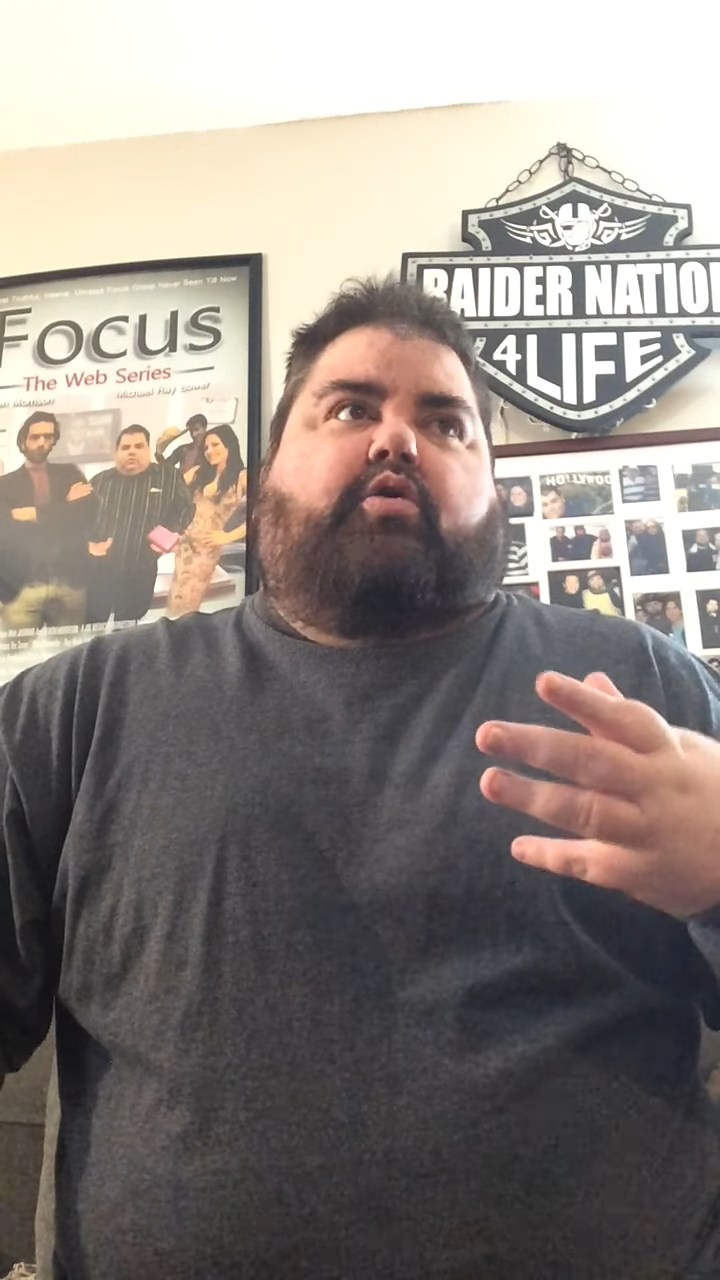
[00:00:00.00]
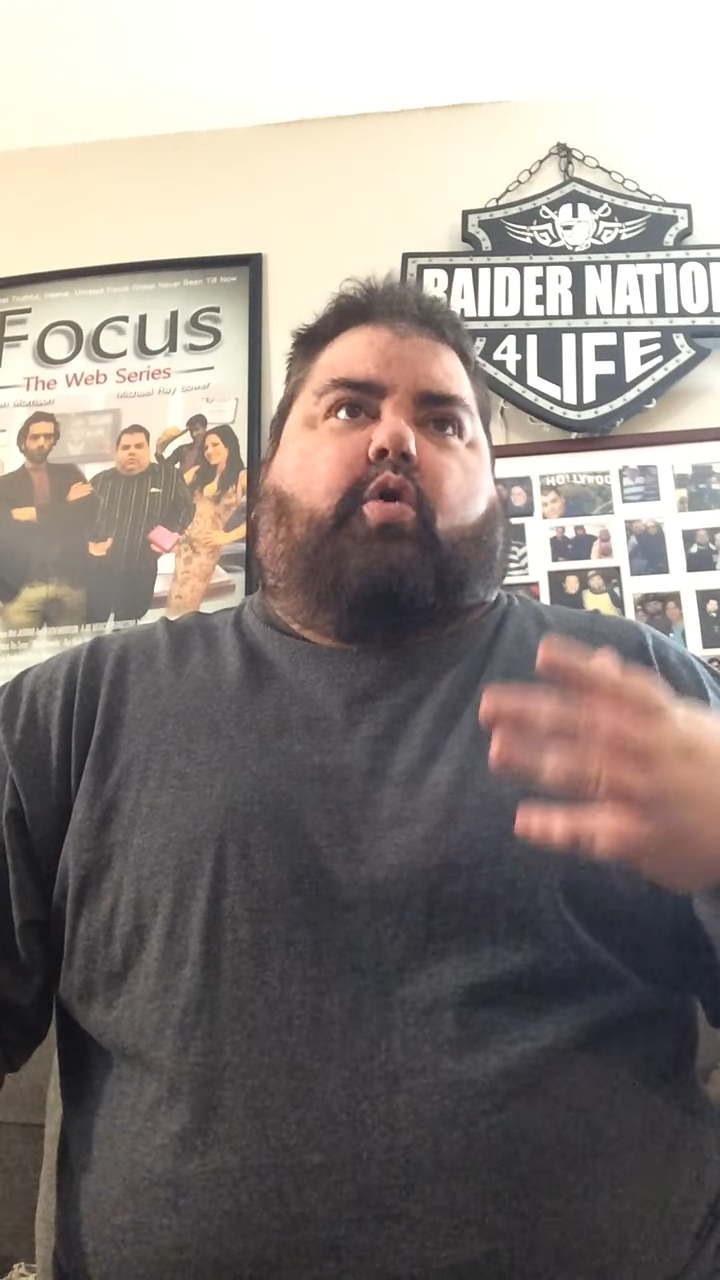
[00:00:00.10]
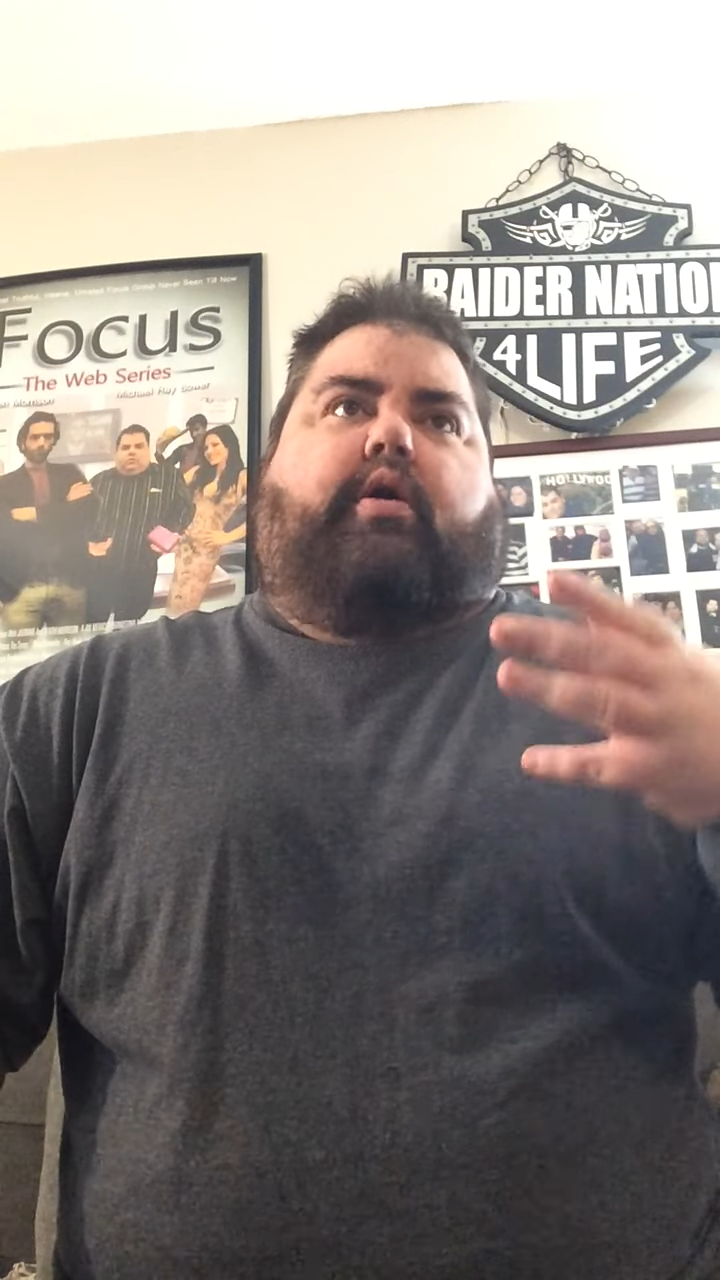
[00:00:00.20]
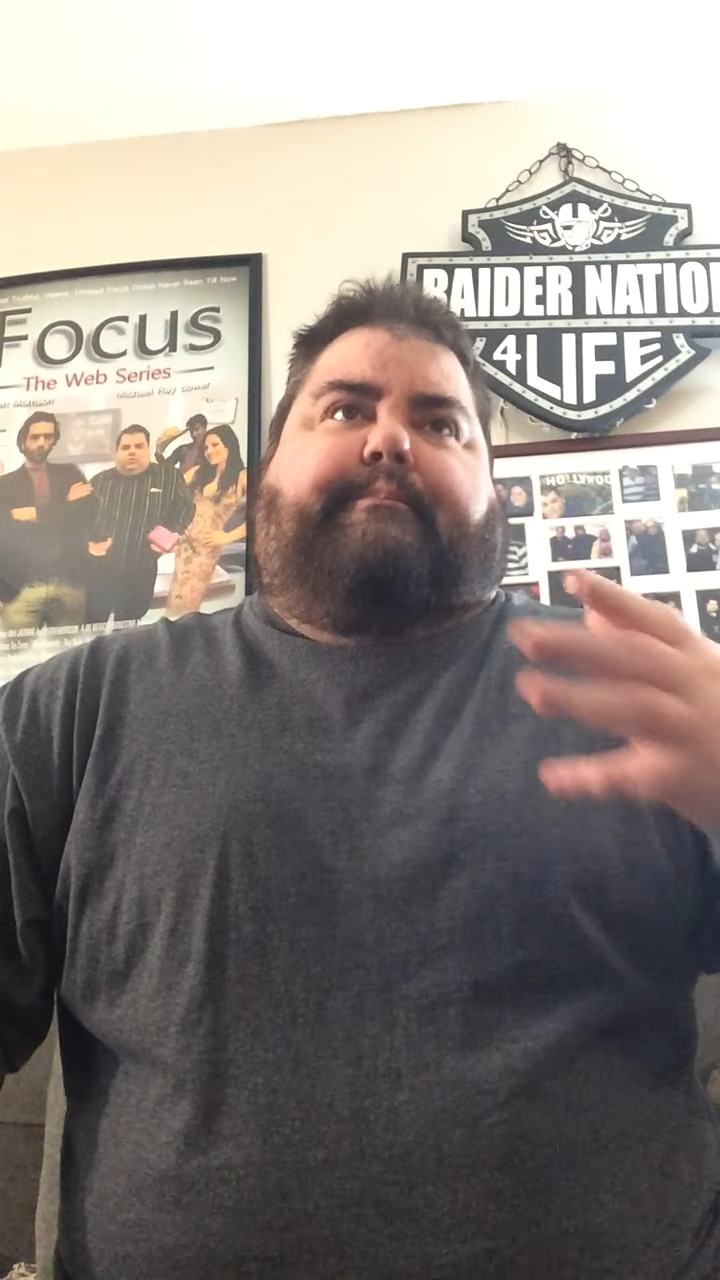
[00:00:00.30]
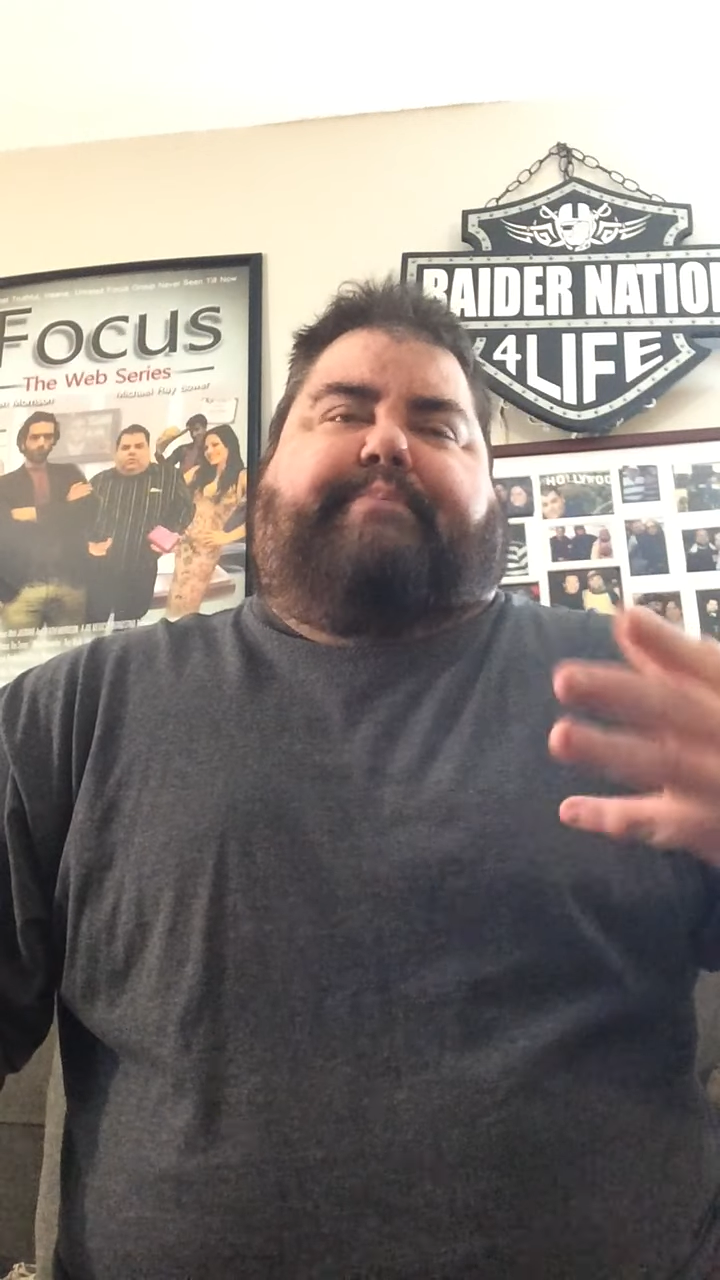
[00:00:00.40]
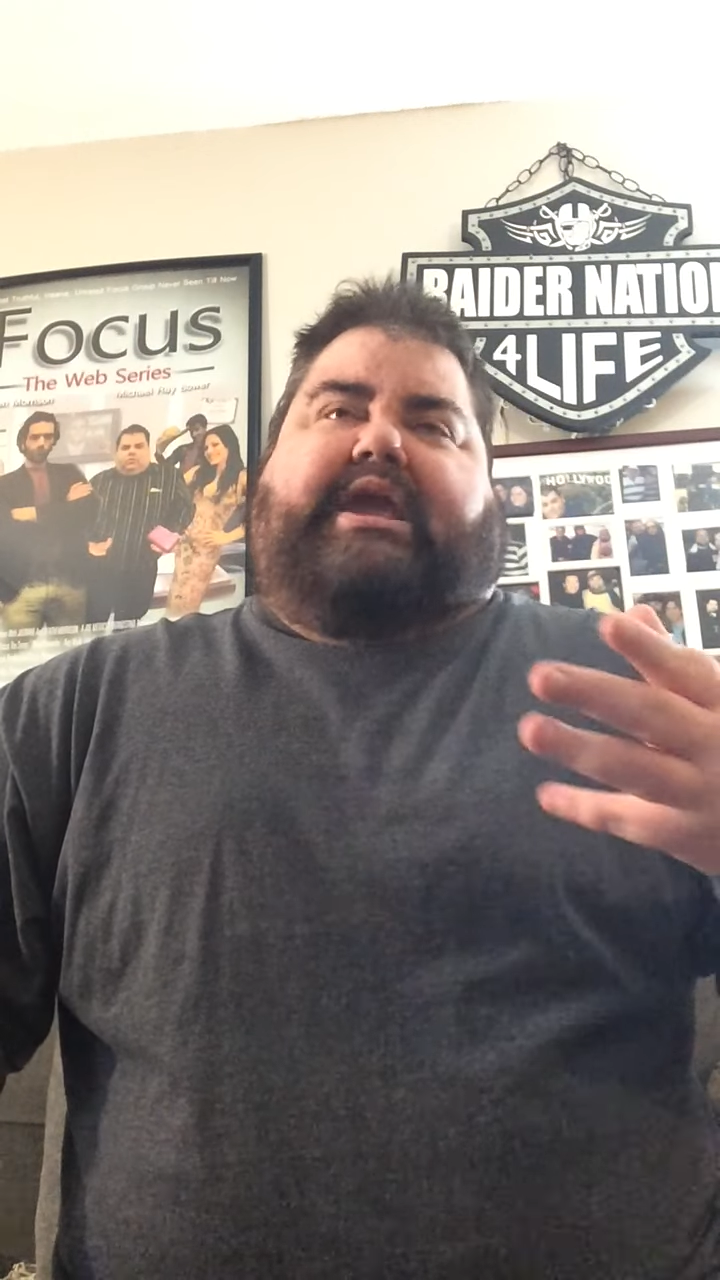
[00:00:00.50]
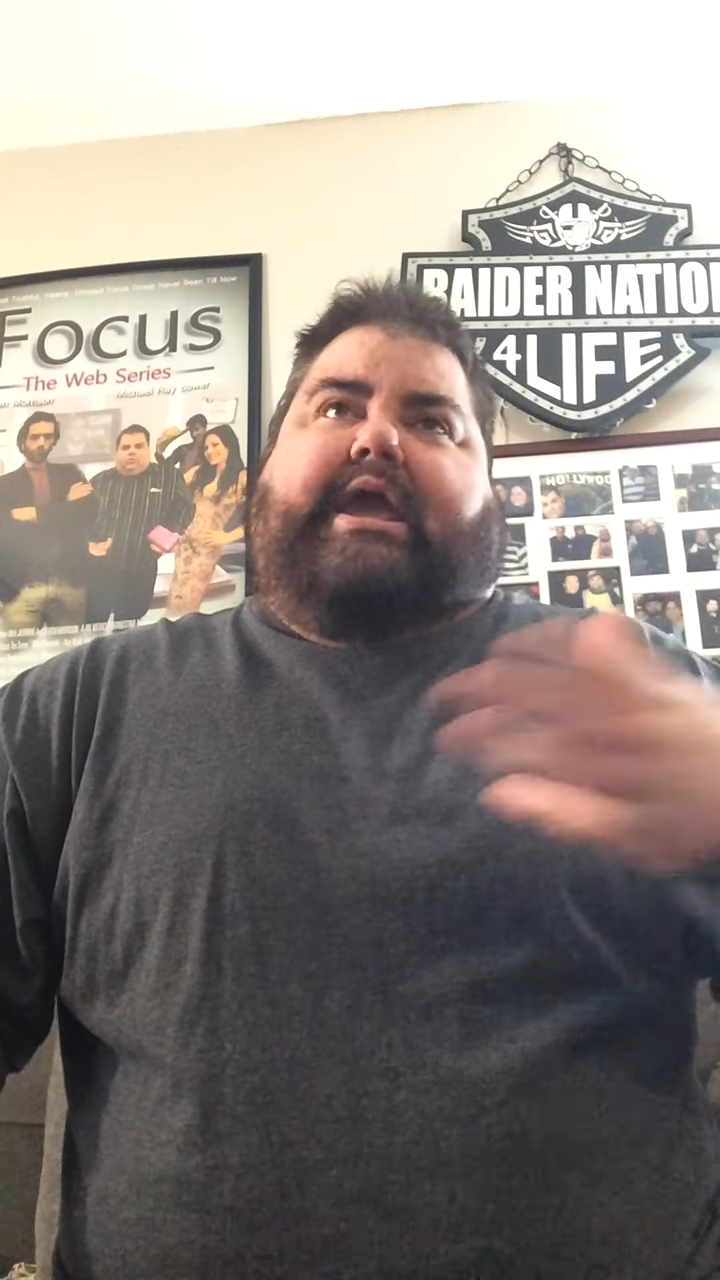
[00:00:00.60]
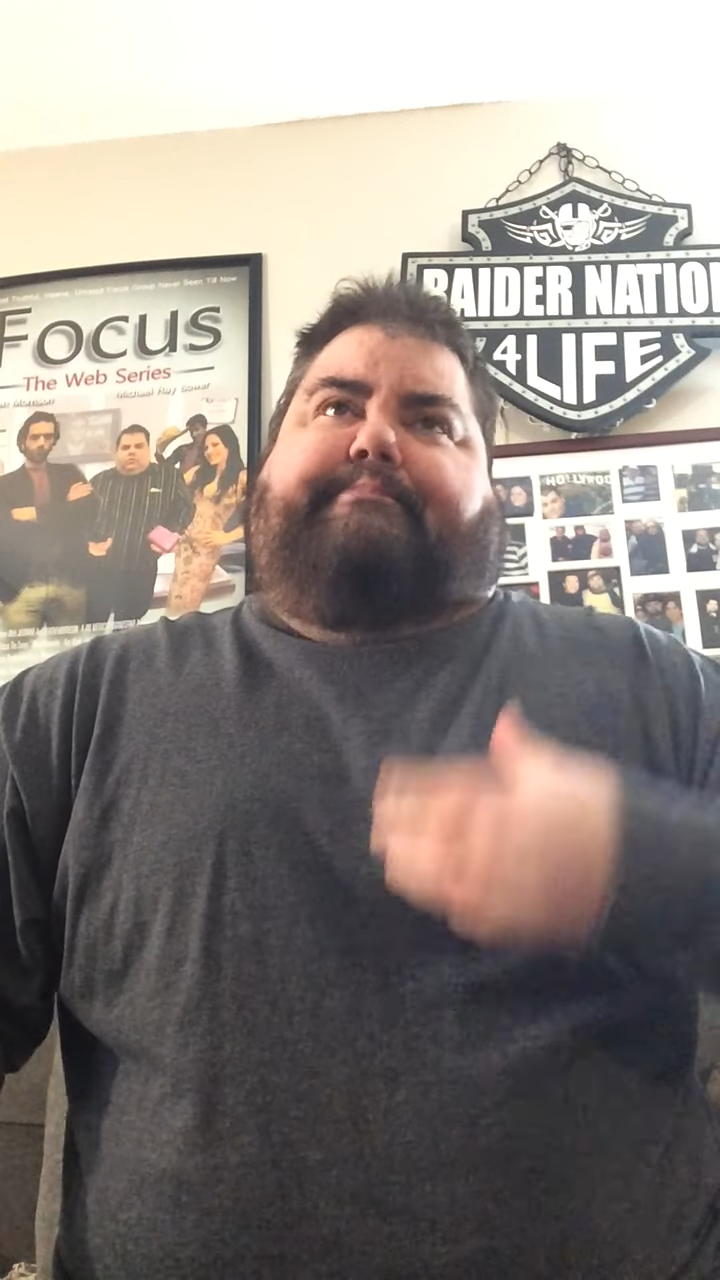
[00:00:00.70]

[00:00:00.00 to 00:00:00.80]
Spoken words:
or be